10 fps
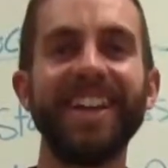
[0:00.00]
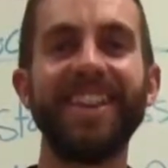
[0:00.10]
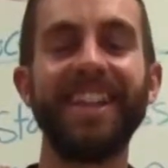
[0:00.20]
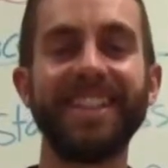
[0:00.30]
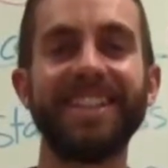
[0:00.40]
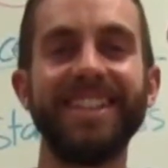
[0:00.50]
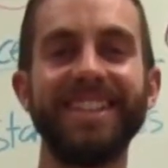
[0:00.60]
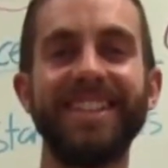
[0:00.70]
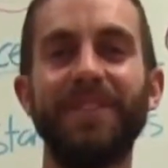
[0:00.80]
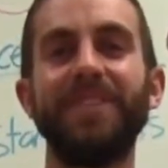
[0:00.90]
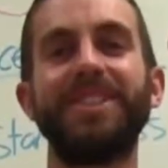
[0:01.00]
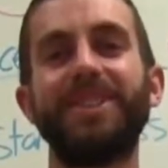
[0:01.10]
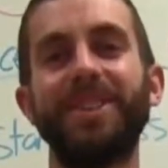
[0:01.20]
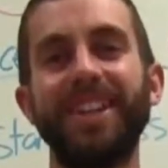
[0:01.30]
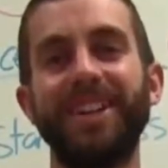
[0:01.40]
This is a different
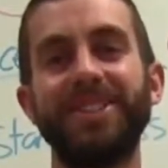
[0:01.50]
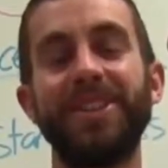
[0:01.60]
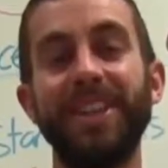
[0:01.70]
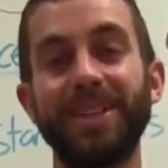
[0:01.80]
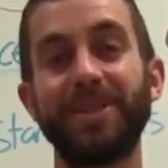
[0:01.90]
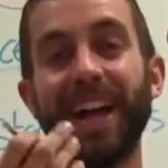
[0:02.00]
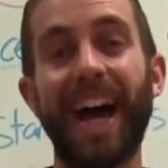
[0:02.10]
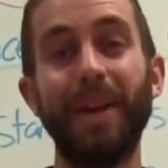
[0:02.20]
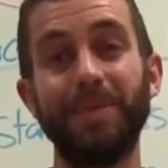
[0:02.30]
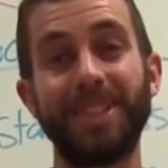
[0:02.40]
story though. So this one I'm